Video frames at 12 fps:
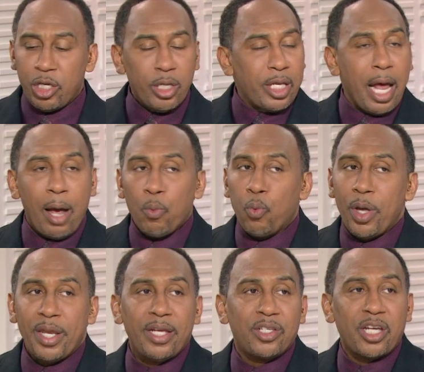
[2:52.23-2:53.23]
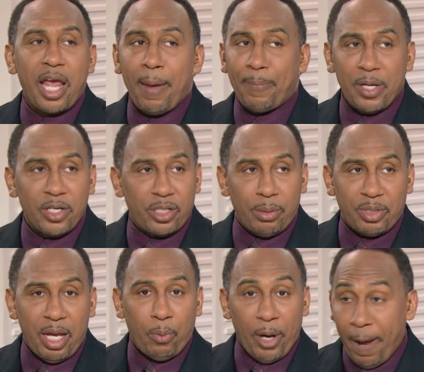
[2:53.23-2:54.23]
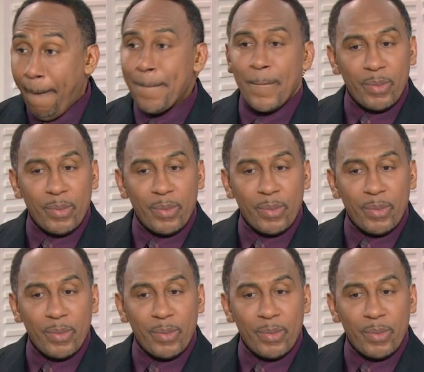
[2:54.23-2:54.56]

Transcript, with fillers: You're not winning championships that way.